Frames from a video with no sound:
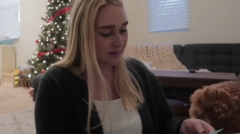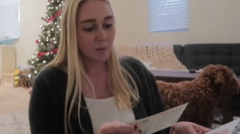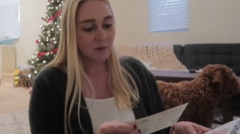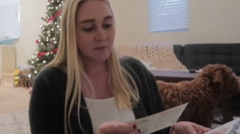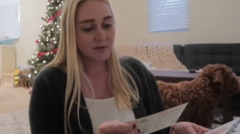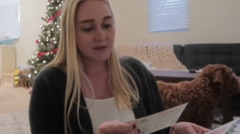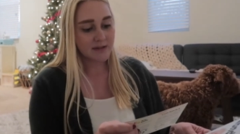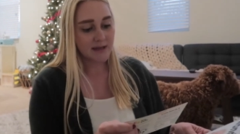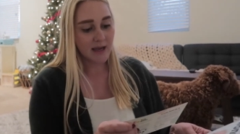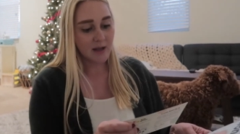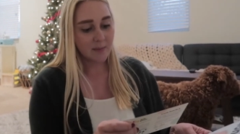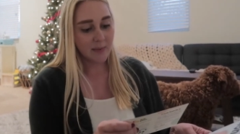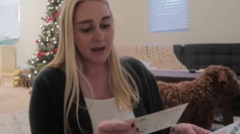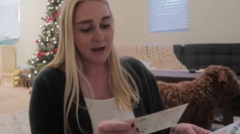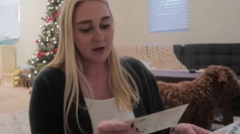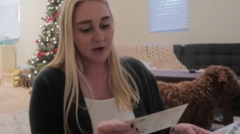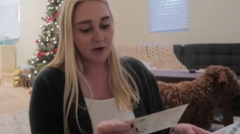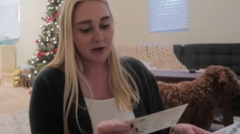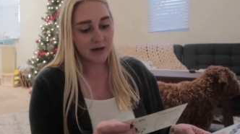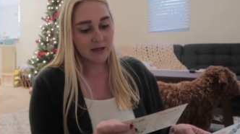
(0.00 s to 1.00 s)
We've designed
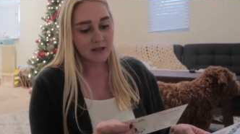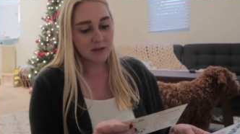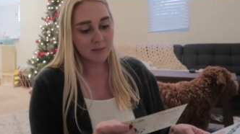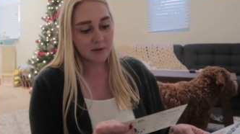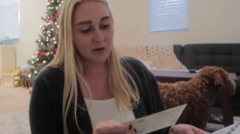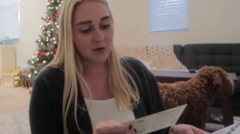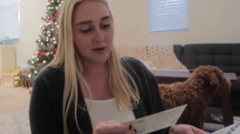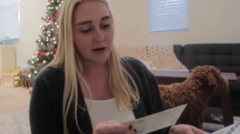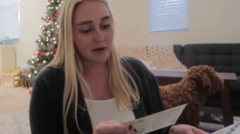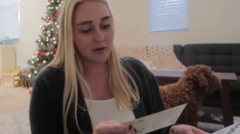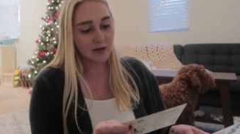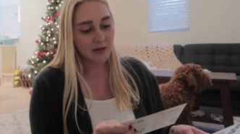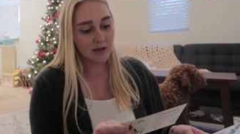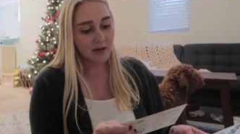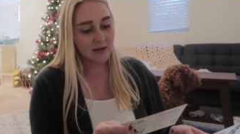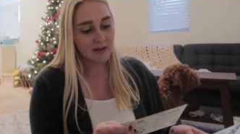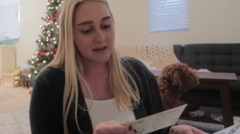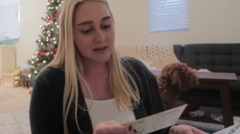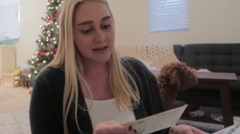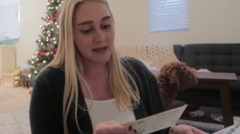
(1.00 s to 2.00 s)
Panda Crate to be grounded
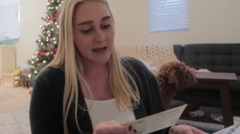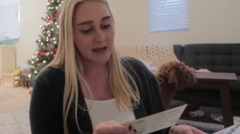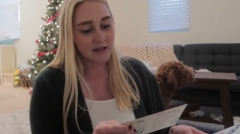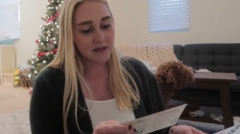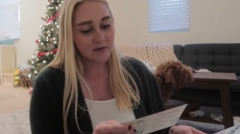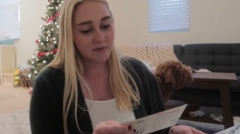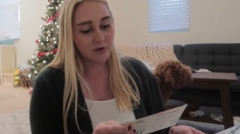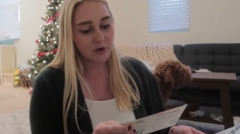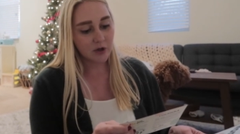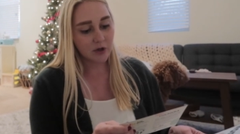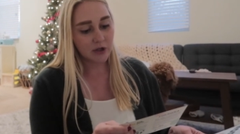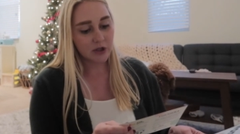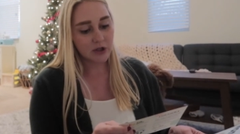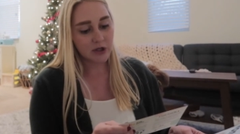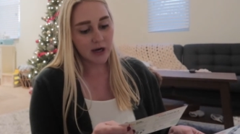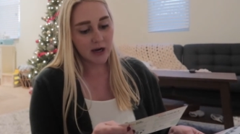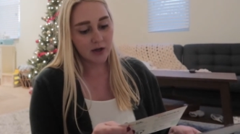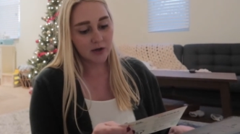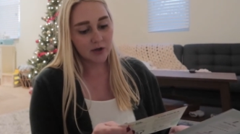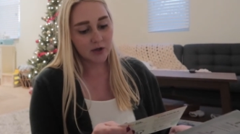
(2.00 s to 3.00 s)
in the science of early
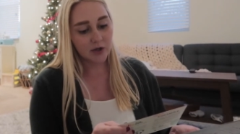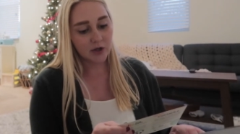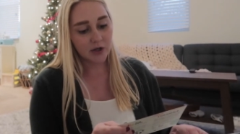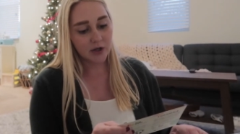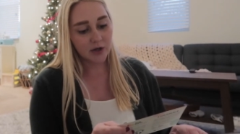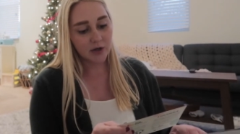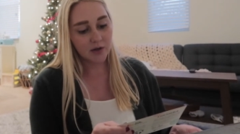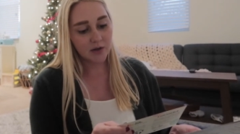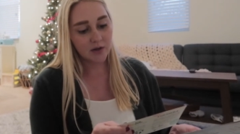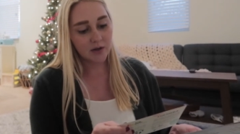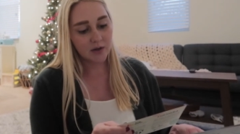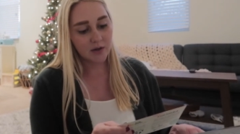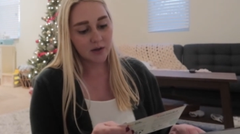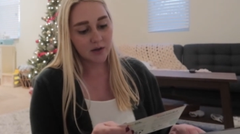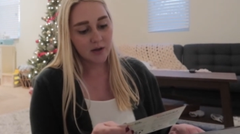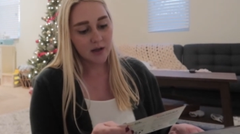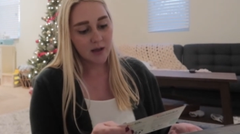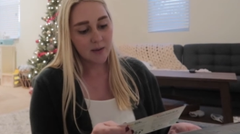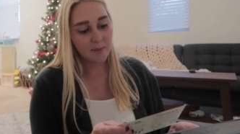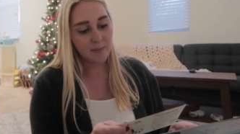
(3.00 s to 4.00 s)
childhood,
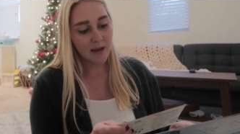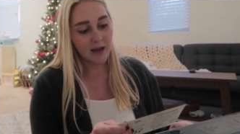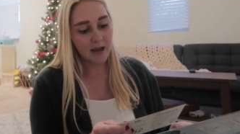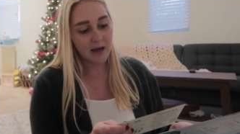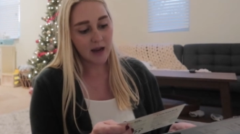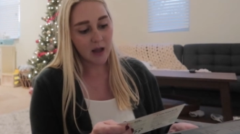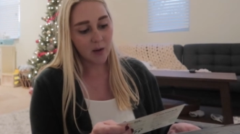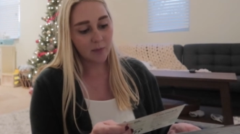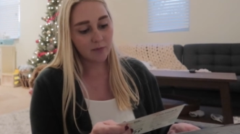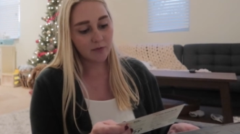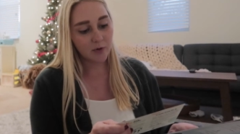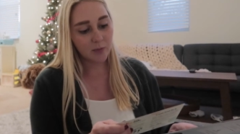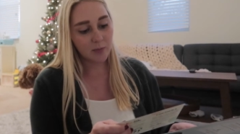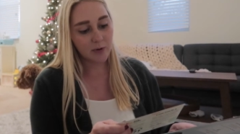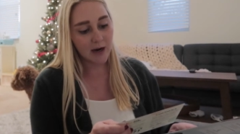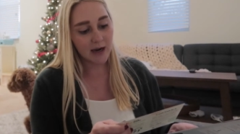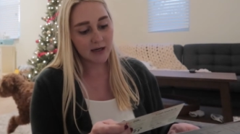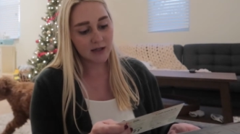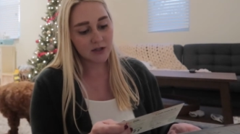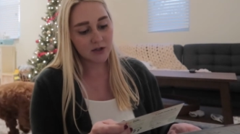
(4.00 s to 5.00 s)
made helpful,
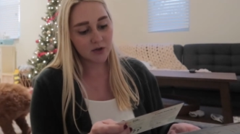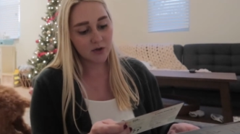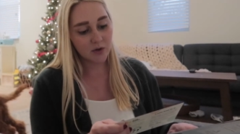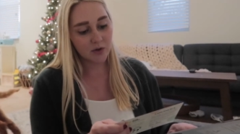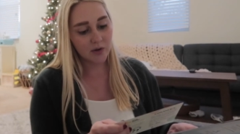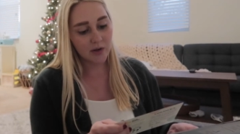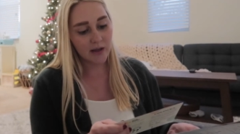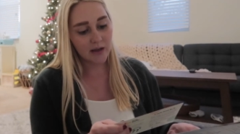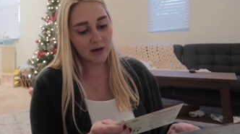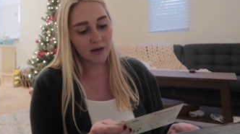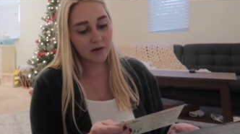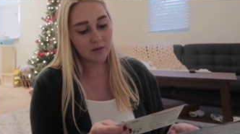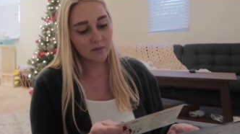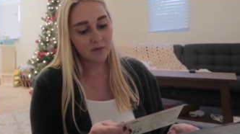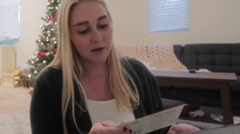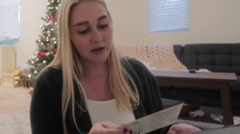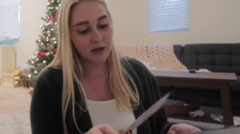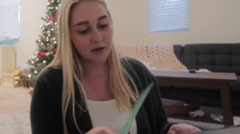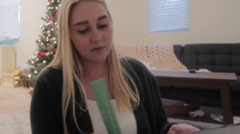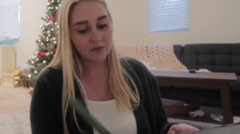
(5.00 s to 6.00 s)
practical, and
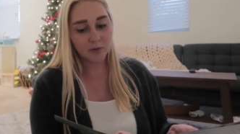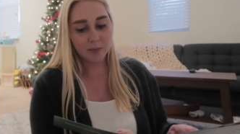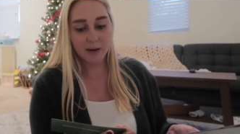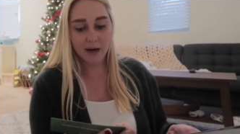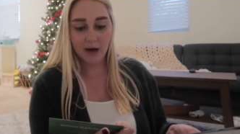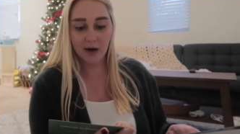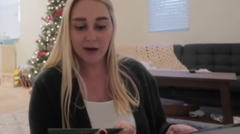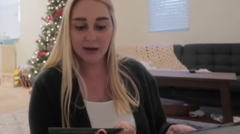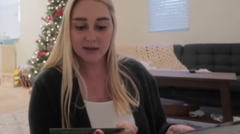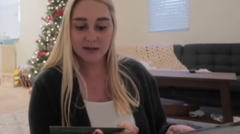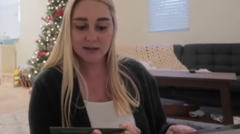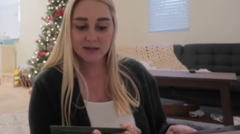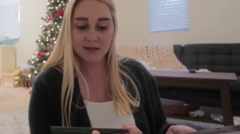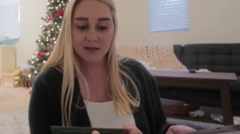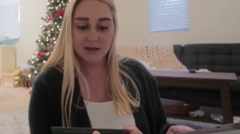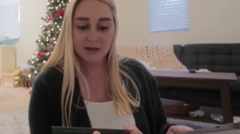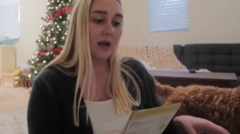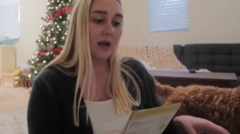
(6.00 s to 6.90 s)
convenient for parents.